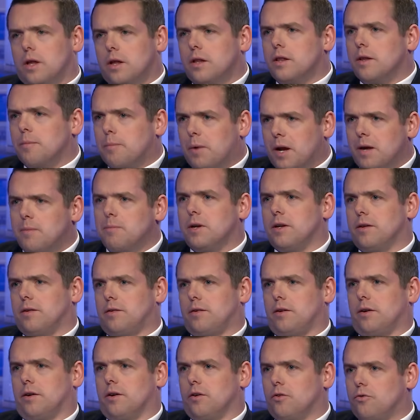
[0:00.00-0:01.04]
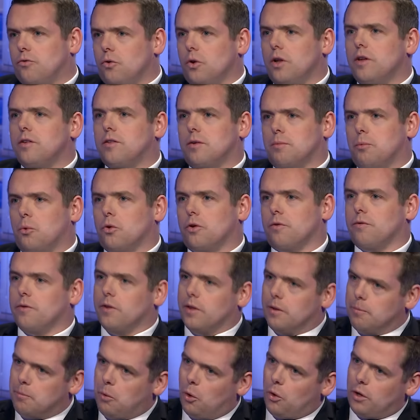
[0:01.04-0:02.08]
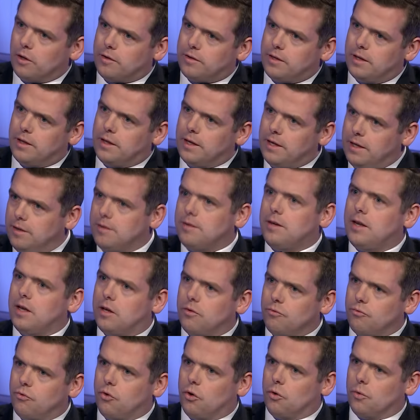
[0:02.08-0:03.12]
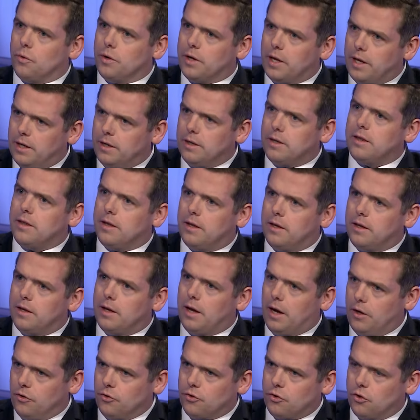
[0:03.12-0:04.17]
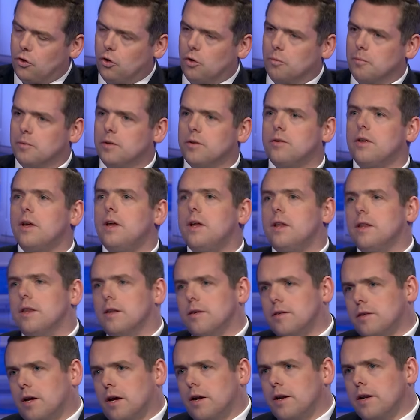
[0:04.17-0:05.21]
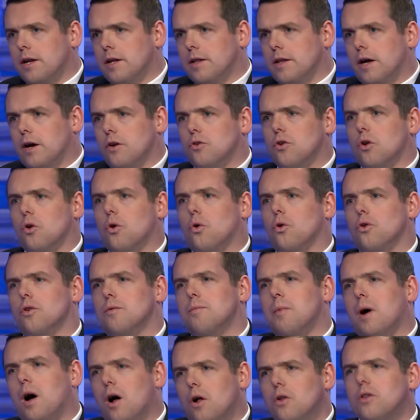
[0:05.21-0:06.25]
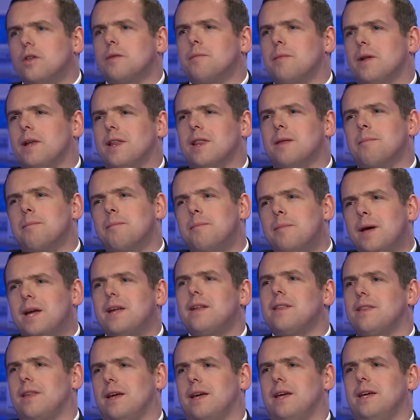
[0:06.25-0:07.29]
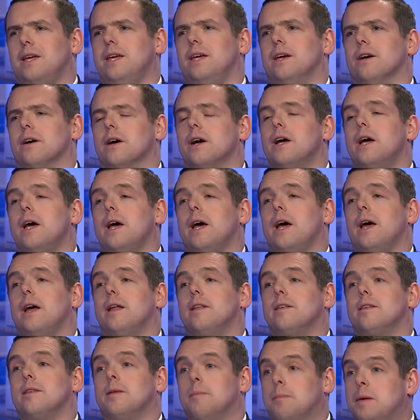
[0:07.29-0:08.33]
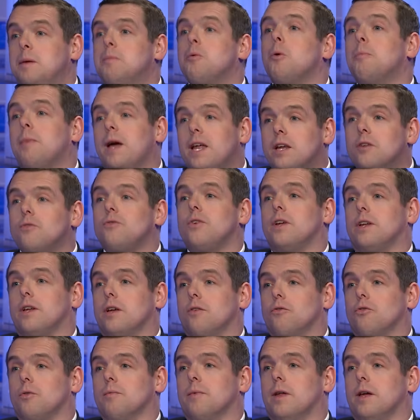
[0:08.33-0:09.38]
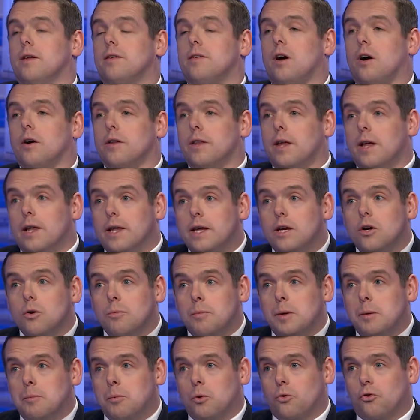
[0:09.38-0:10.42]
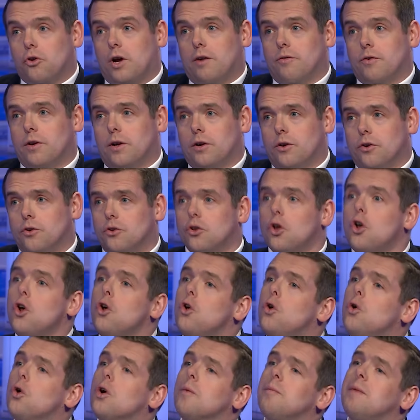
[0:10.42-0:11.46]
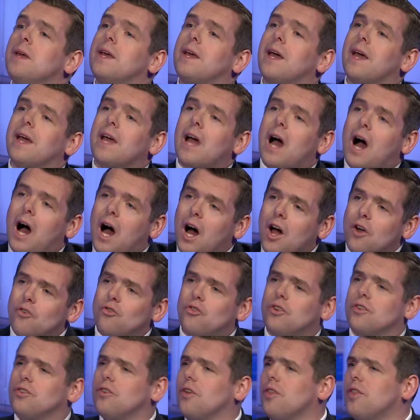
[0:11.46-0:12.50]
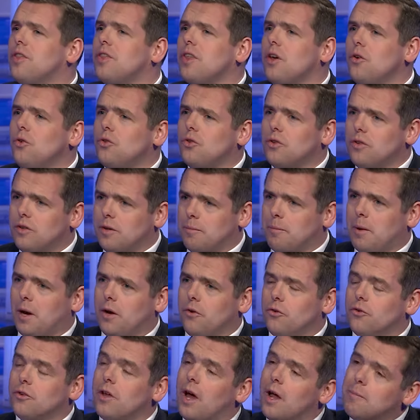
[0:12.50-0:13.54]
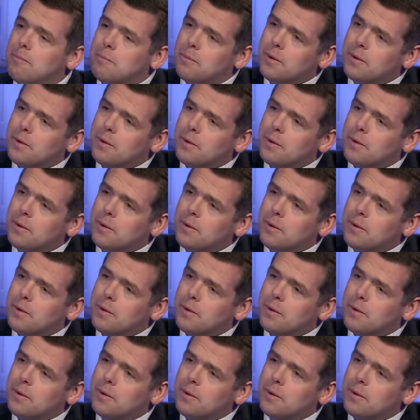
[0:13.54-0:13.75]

Look, the Prime Minister is fully supportive of the policy that he's taken forward into the House of Commons, that's currently in the House of Lords, but ultimately the big thing here is the people benefiting from this are the illegal people traffickers who are making hundreds of thousands of pounds and paying